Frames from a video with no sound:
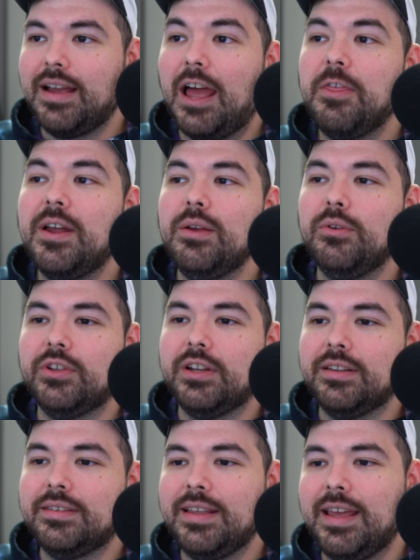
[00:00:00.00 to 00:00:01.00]
I thought it was going
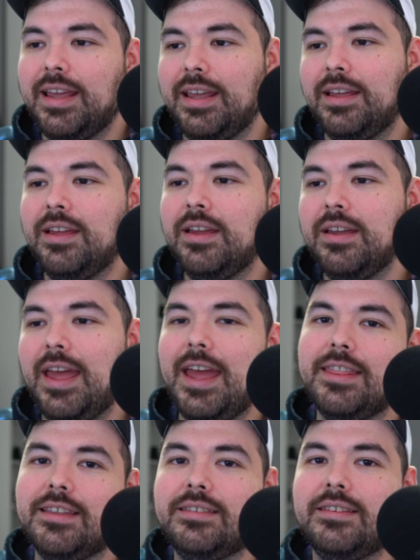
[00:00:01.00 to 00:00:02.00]
to say,
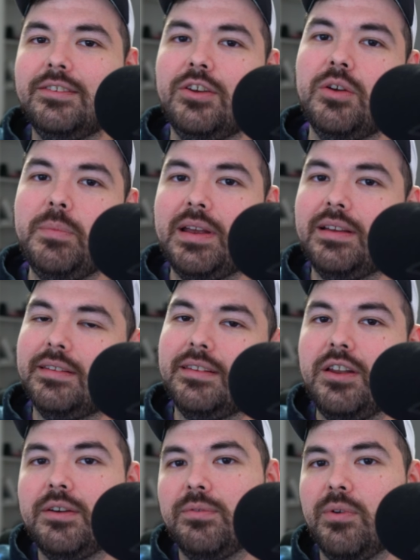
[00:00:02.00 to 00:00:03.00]
hey, this is good because it's
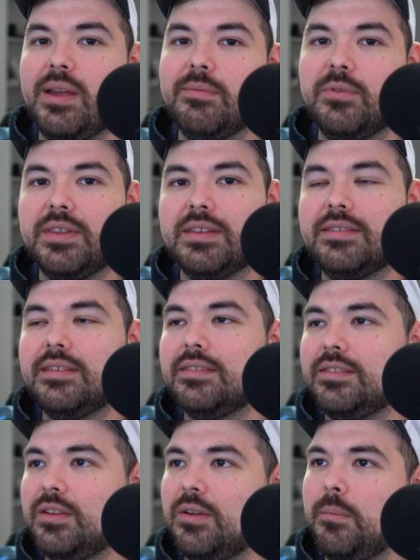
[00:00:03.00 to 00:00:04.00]
enough RAM for the
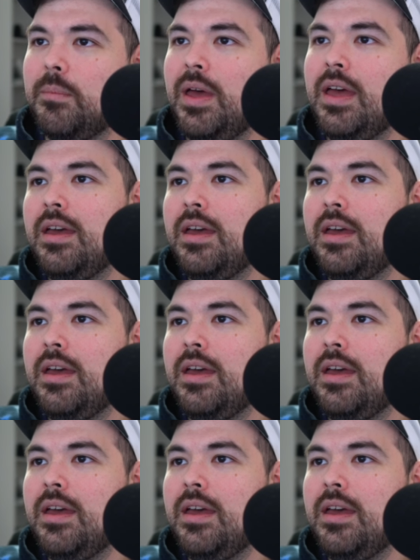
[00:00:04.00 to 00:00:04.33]
system